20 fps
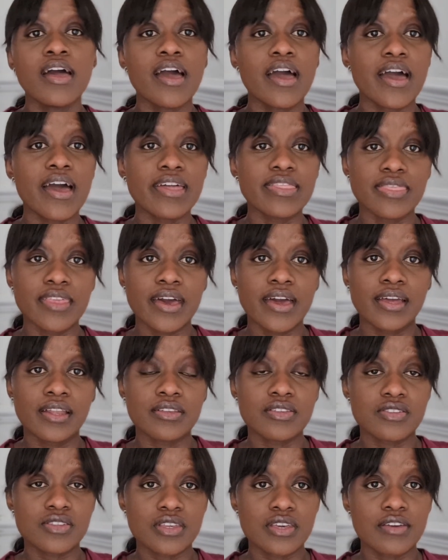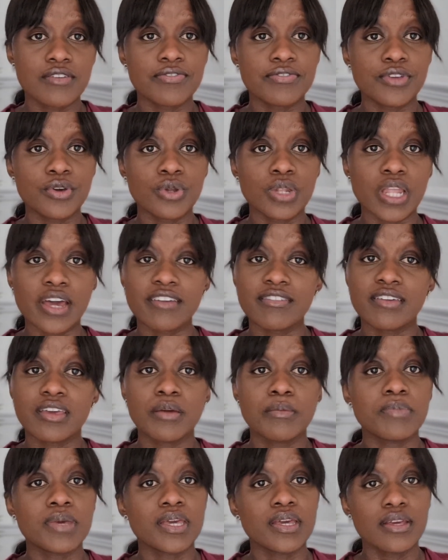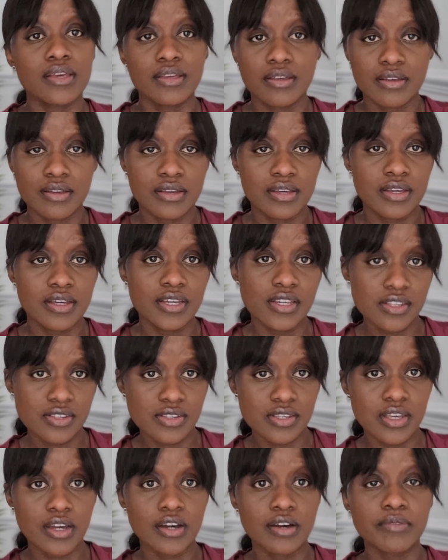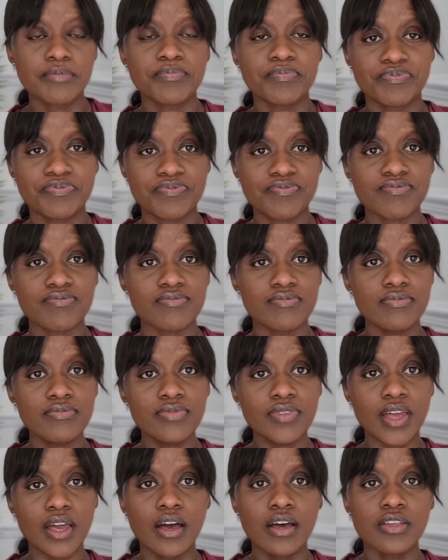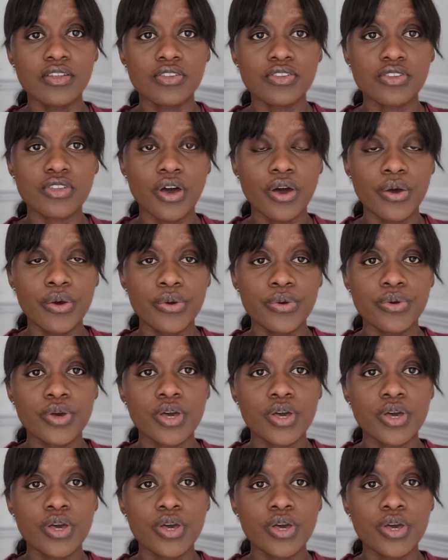and then see if your life can be easier. So